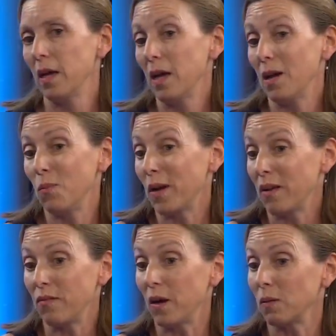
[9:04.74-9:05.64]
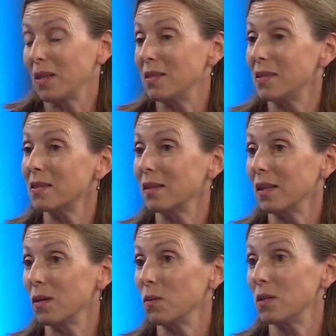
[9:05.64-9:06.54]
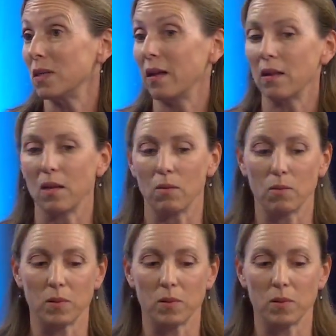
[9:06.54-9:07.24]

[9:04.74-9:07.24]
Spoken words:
And what I found consistently was that it